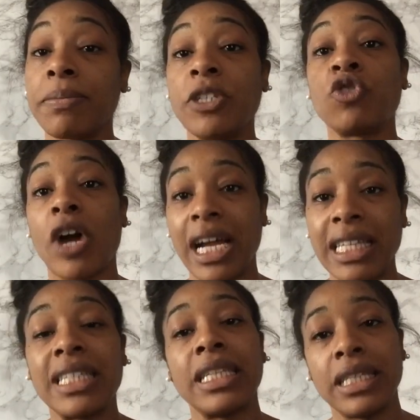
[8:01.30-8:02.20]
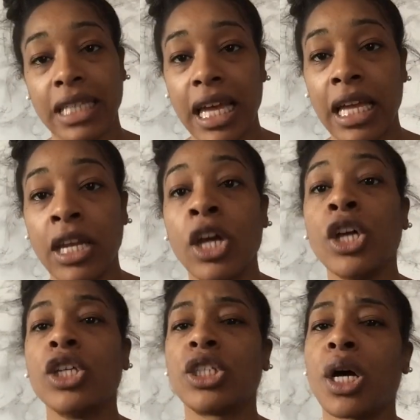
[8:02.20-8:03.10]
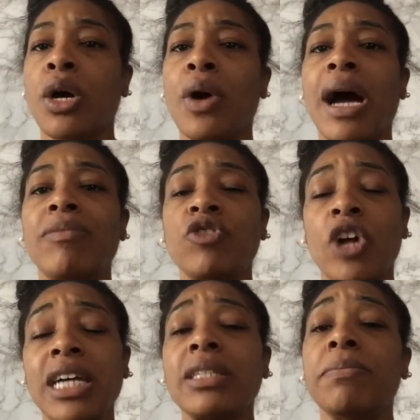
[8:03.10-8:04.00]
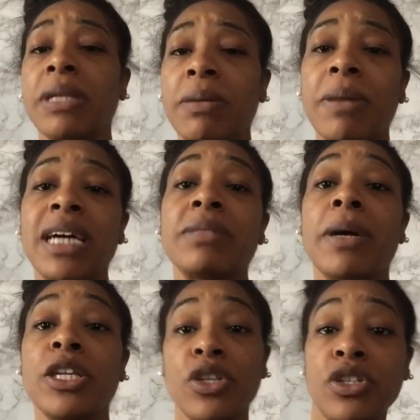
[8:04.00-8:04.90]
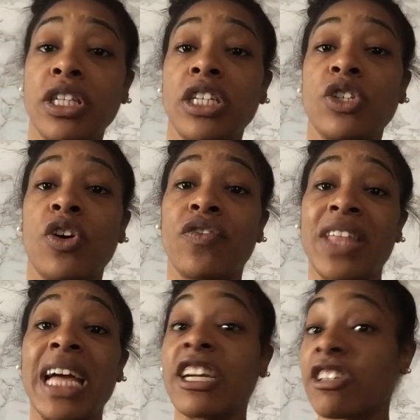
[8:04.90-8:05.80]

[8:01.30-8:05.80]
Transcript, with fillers: be drying to the skin. So I've tried to minimize my usage of that